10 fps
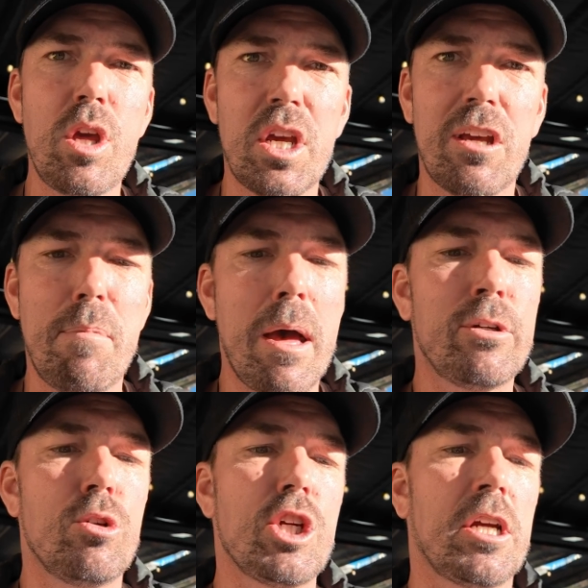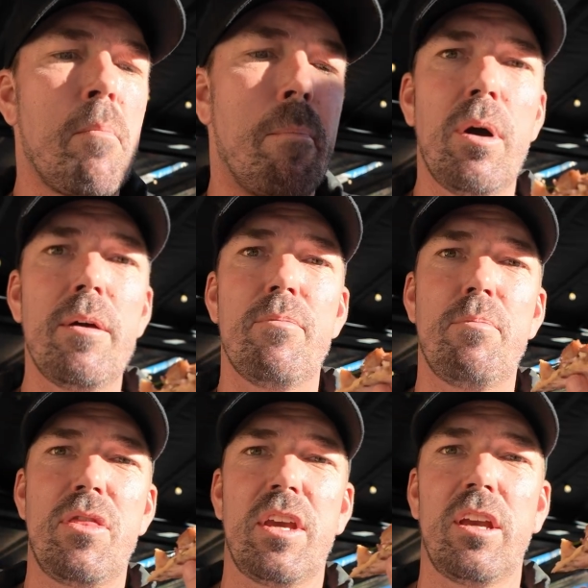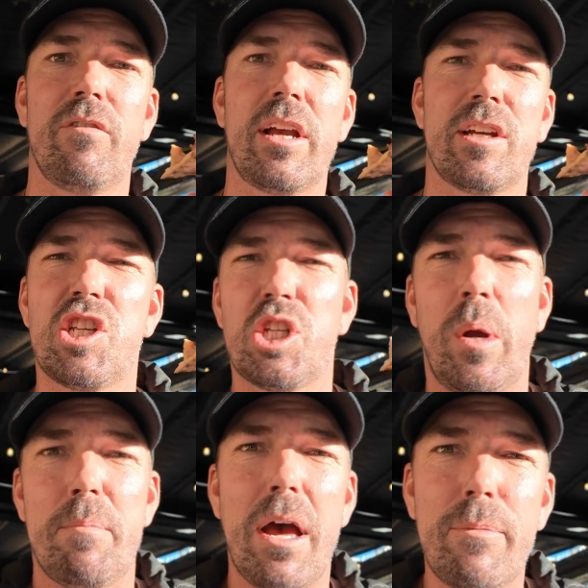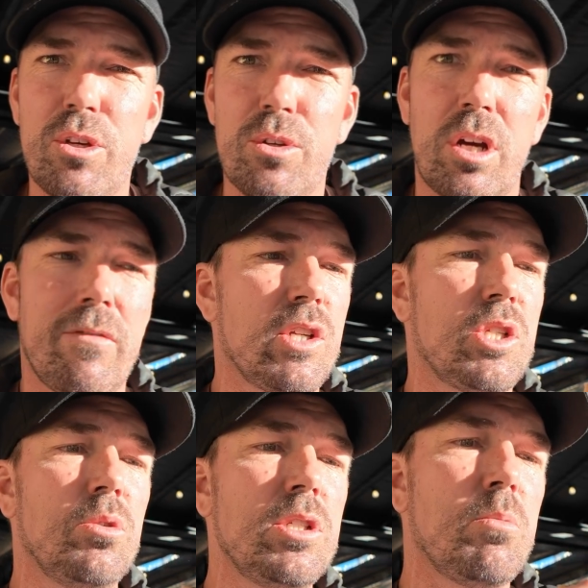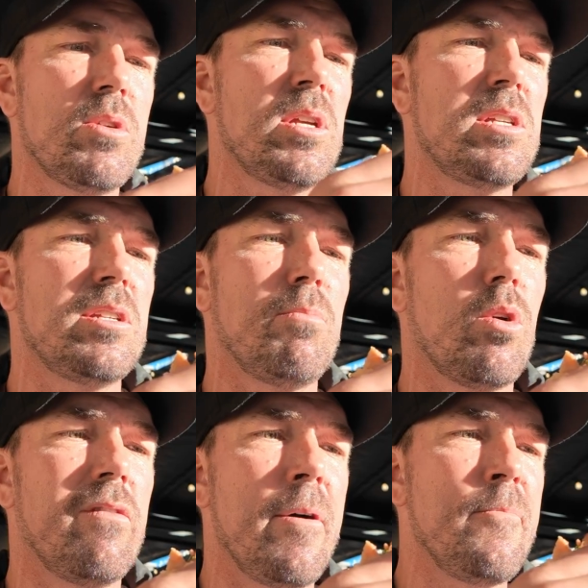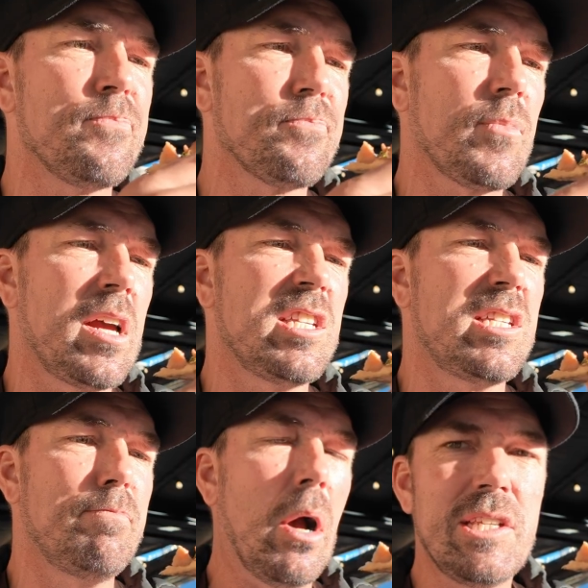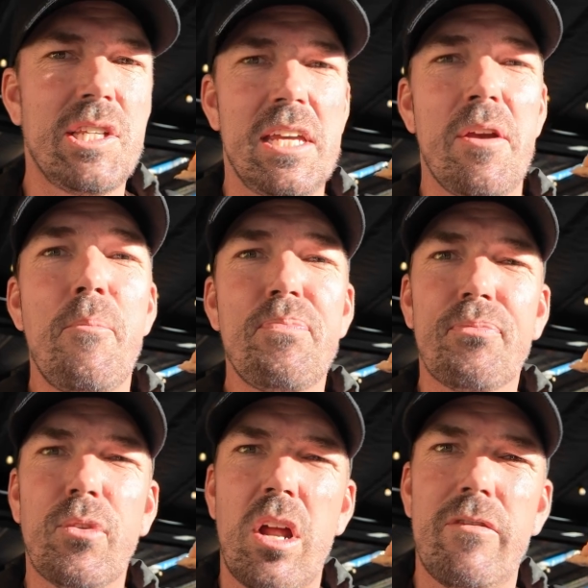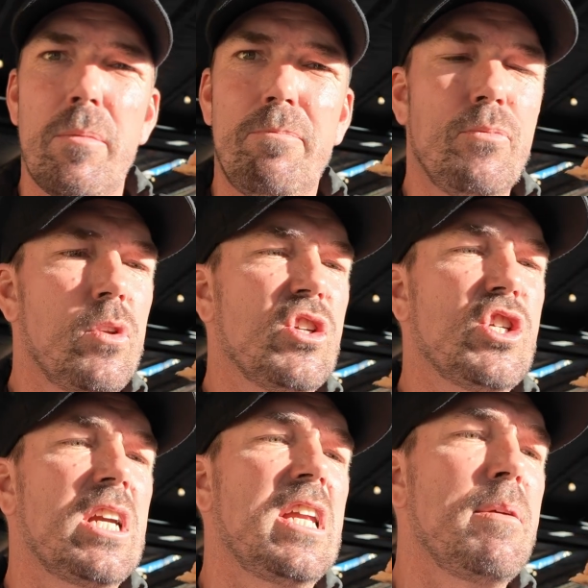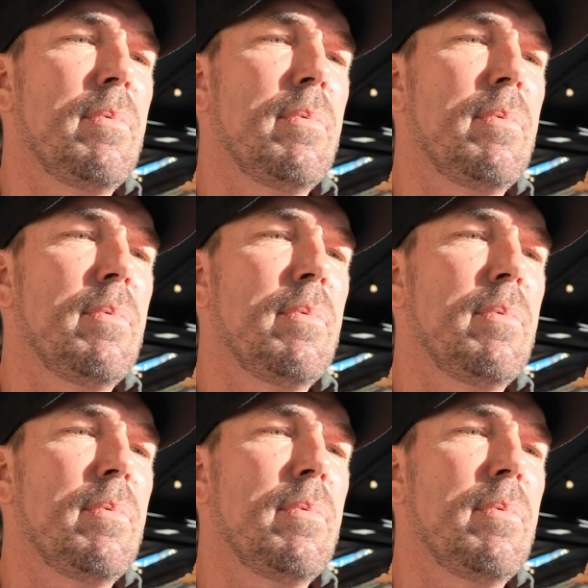you think of barbecue chicken, you might be thinking of like a sweet barbecue kind of a sauce, whereas this is more of a spicy kind of a chickeny